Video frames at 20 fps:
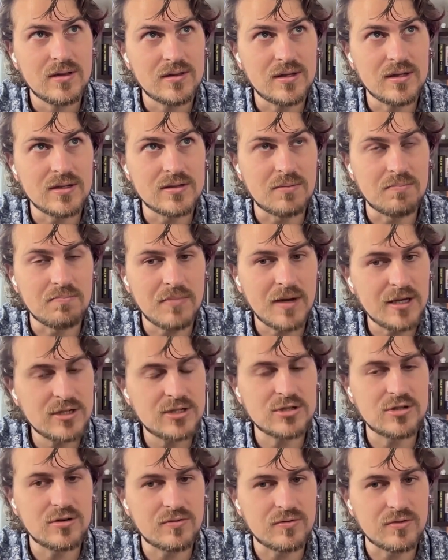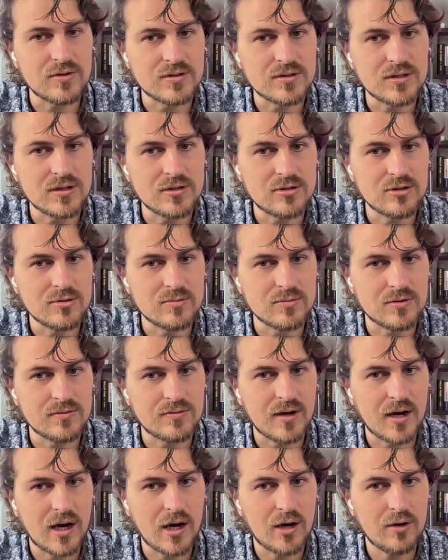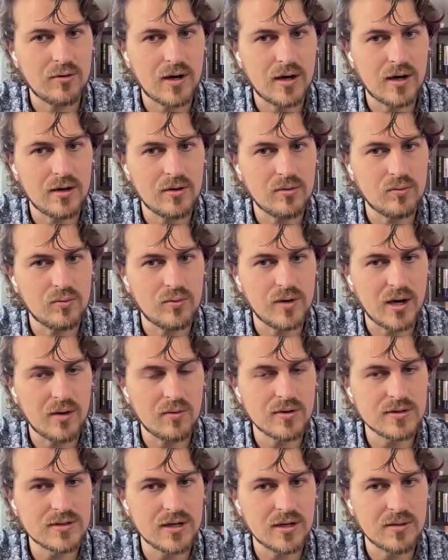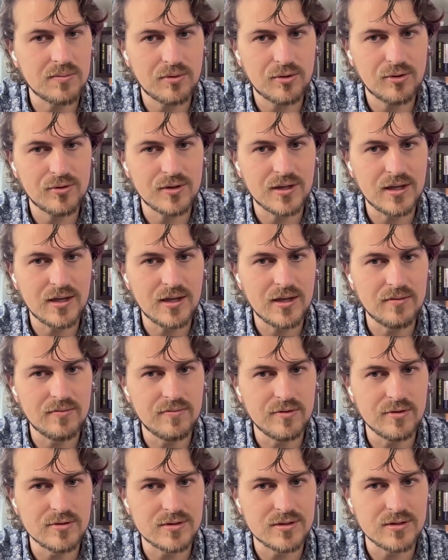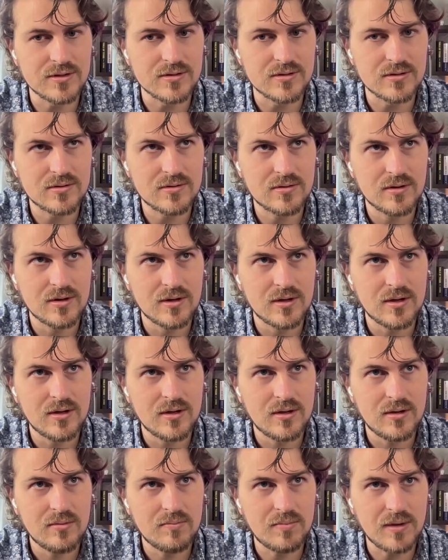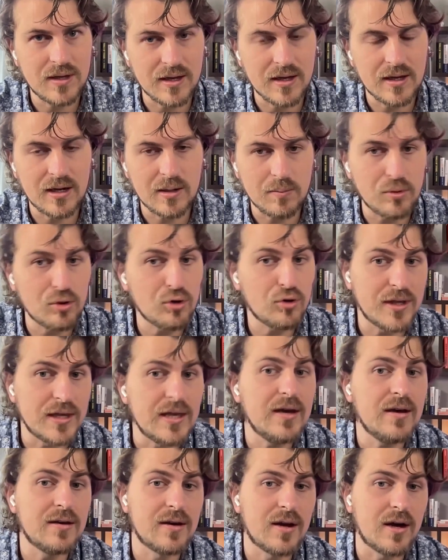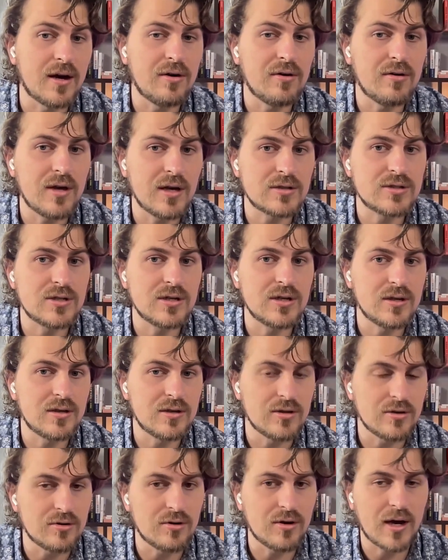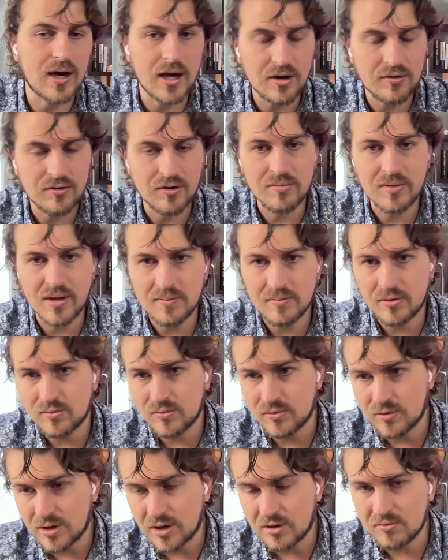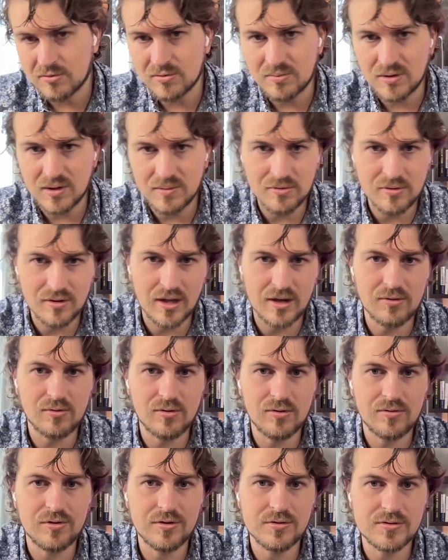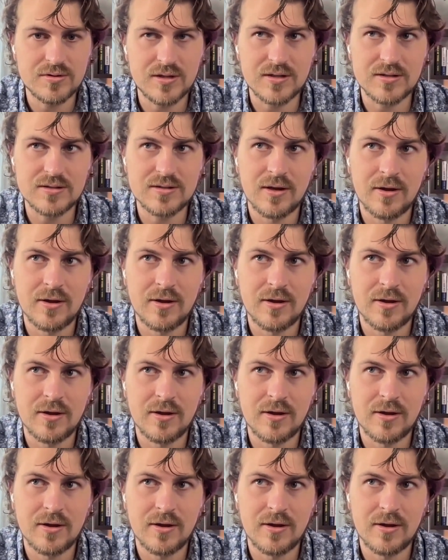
there's a major difference in terms of how when I was an employee versus being an employer now, actually hiring people, working with people, and all of those things.